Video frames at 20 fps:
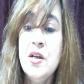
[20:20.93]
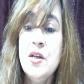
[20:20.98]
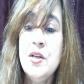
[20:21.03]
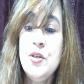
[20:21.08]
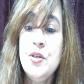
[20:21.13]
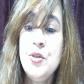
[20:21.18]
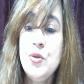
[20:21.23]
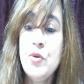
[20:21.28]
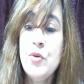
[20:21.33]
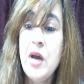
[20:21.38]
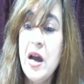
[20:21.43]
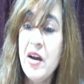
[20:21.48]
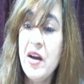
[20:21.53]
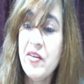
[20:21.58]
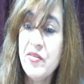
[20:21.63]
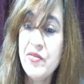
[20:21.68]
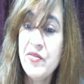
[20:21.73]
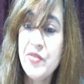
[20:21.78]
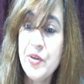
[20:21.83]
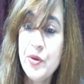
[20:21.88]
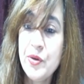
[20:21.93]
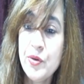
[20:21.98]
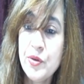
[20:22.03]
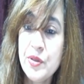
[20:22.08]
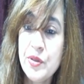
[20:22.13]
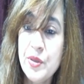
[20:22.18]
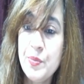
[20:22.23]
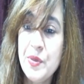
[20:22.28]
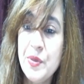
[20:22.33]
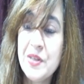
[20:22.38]
Do you have,
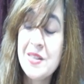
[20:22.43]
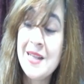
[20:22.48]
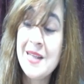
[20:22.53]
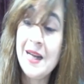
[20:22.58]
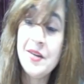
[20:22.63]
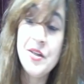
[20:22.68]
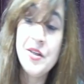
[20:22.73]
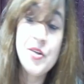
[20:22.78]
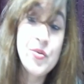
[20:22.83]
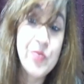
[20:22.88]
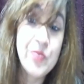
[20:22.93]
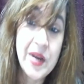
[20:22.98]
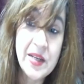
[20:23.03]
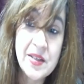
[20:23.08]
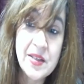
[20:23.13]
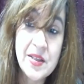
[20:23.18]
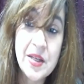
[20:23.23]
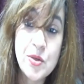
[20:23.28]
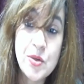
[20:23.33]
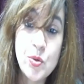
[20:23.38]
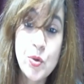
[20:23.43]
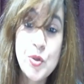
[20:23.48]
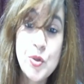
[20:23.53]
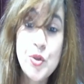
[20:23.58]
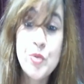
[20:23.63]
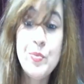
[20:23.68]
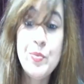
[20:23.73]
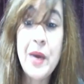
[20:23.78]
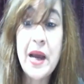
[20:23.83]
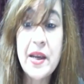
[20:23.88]
the personality traits that hold
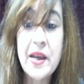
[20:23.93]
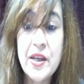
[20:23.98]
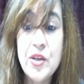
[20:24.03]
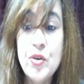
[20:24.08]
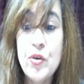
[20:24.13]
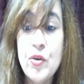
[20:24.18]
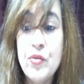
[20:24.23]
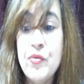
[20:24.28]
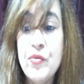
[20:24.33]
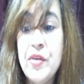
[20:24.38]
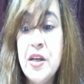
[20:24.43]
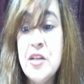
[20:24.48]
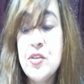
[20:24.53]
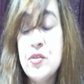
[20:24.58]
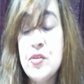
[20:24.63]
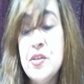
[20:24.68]
you back in your field?